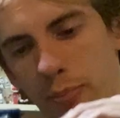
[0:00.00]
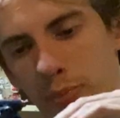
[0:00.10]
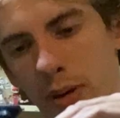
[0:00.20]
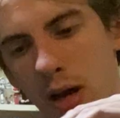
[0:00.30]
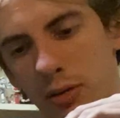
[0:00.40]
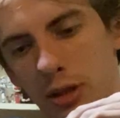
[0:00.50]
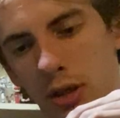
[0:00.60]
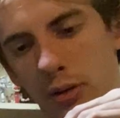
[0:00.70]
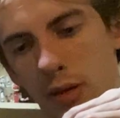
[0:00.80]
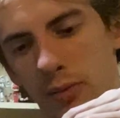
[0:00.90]
But I'll
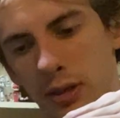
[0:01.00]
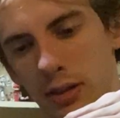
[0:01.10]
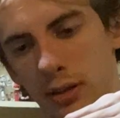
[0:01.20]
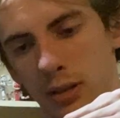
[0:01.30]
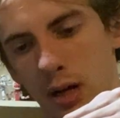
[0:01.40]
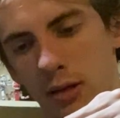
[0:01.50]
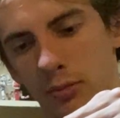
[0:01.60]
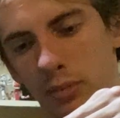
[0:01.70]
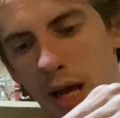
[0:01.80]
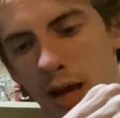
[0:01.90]
show that with the
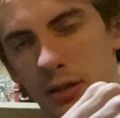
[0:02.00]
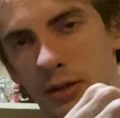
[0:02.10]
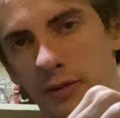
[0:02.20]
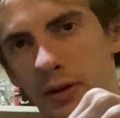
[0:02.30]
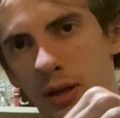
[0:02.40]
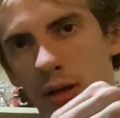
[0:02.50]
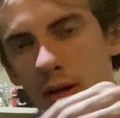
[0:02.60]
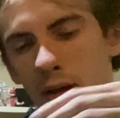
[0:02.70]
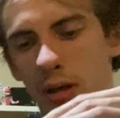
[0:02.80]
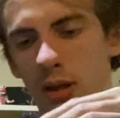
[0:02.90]
Sound Blaster
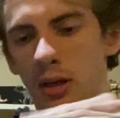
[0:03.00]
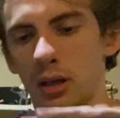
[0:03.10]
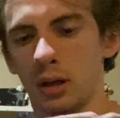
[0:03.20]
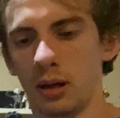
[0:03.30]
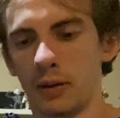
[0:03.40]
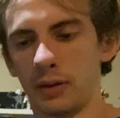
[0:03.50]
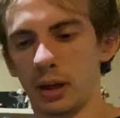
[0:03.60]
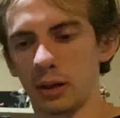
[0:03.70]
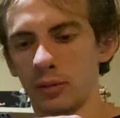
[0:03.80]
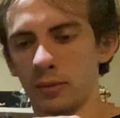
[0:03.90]
figure.
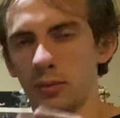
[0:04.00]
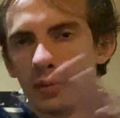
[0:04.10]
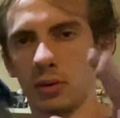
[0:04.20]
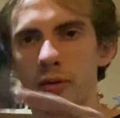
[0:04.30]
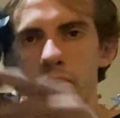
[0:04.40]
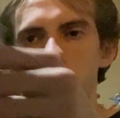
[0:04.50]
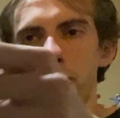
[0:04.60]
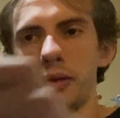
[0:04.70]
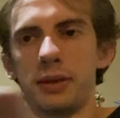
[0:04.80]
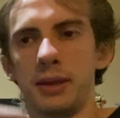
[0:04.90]
Of all
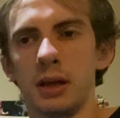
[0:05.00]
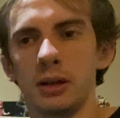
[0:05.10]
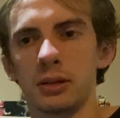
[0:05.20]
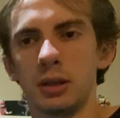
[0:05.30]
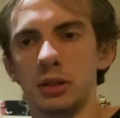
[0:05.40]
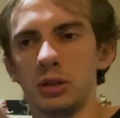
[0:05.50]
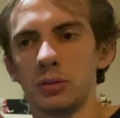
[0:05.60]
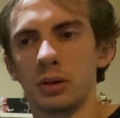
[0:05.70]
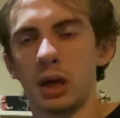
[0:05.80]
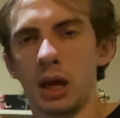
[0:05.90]
the things that you
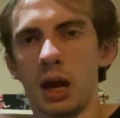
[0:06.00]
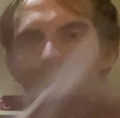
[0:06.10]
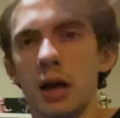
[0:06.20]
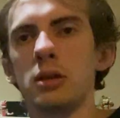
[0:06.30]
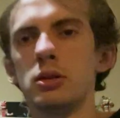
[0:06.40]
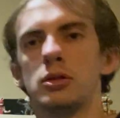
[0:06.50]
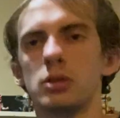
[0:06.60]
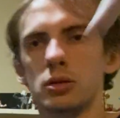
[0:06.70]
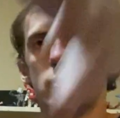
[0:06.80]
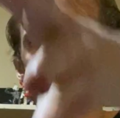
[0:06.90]
can
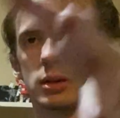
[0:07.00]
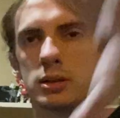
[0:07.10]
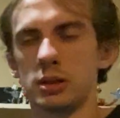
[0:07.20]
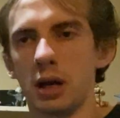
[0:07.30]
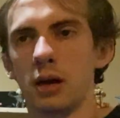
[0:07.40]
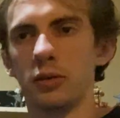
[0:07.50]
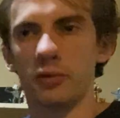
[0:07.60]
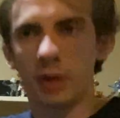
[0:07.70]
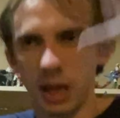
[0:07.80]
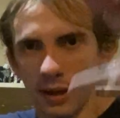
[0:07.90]
do with
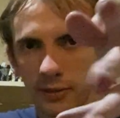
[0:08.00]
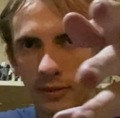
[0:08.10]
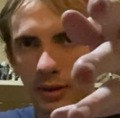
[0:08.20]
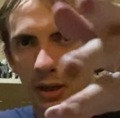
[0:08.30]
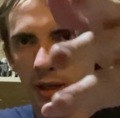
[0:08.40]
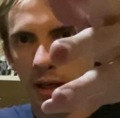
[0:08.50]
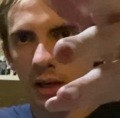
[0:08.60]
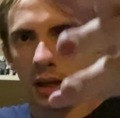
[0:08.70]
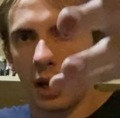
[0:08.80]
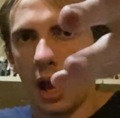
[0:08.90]
SOUNDWAVE,
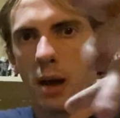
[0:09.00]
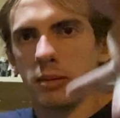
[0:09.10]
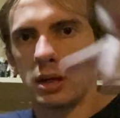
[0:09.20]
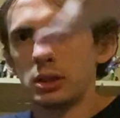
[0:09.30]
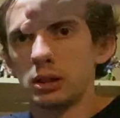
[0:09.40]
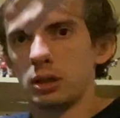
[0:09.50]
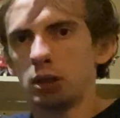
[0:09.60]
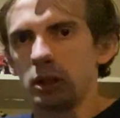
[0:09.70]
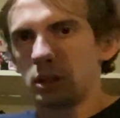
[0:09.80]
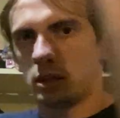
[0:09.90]
I'm actually going
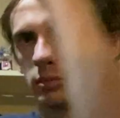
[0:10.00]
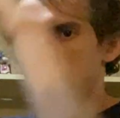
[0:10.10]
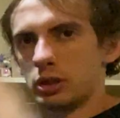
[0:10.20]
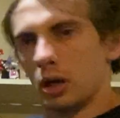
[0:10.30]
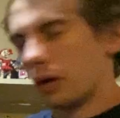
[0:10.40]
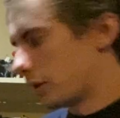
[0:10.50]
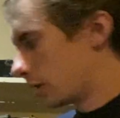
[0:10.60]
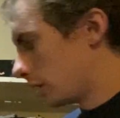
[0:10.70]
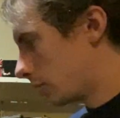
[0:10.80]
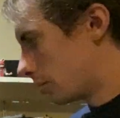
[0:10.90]
to end up
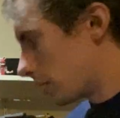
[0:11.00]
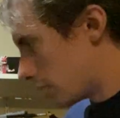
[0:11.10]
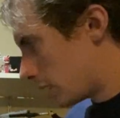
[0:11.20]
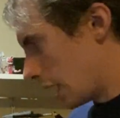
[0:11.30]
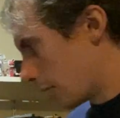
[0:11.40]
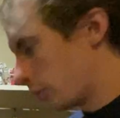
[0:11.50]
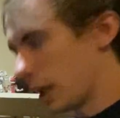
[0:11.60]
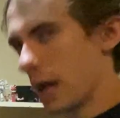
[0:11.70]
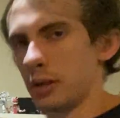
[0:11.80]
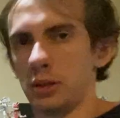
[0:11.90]
showing you with Sound
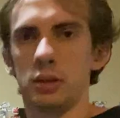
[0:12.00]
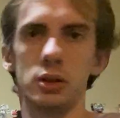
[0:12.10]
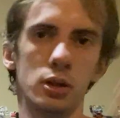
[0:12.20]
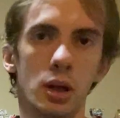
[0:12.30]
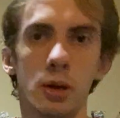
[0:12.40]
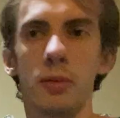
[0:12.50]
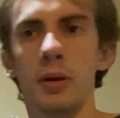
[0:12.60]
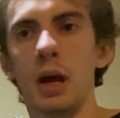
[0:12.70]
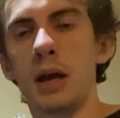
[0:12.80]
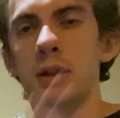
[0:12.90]
Blaster.
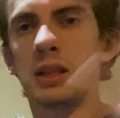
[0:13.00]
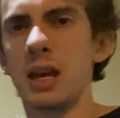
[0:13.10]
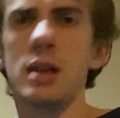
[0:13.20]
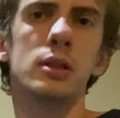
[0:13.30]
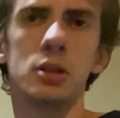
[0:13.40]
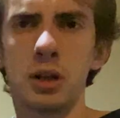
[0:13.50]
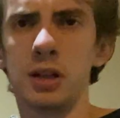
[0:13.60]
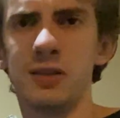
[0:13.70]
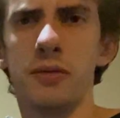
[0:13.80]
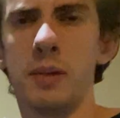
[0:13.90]
And yes, the
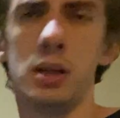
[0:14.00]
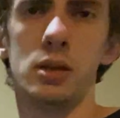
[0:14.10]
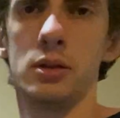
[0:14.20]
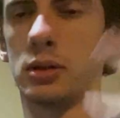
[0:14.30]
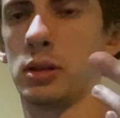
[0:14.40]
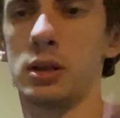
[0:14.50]
transformations are the